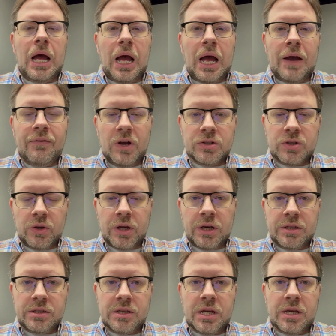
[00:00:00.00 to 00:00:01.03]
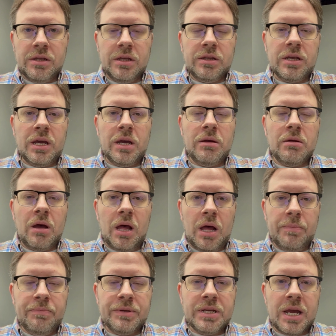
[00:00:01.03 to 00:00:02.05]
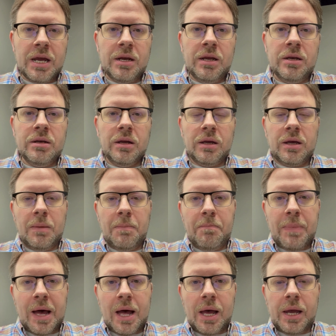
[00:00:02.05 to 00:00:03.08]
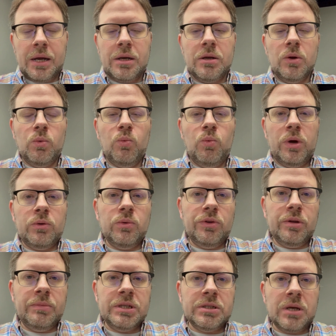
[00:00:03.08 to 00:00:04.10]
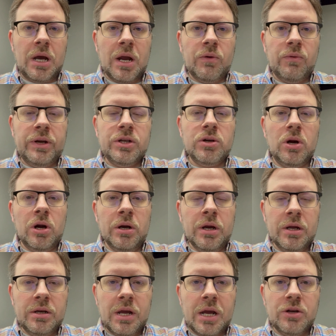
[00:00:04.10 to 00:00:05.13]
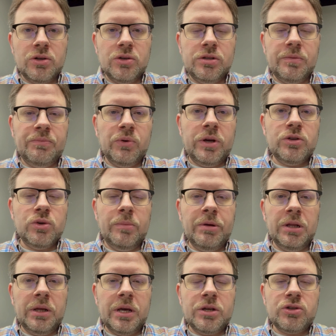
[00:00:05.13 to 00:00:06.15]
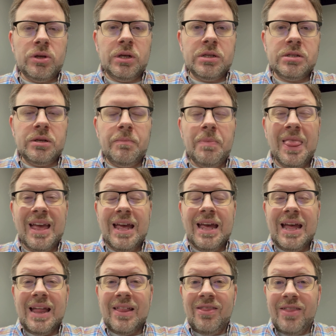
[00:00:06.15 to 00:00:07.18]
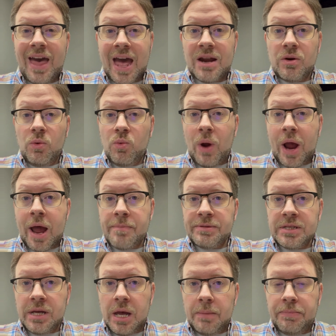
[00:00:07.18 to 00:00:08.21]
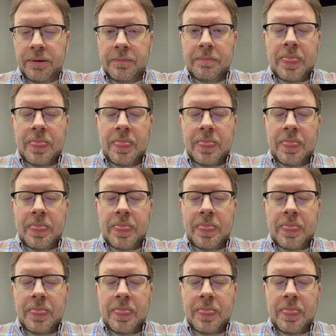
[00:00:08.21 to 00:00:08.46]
I've also got to see that the updated combined When Will the Messiah Return? Dangers of Pre-Tribulationism, that wraps up.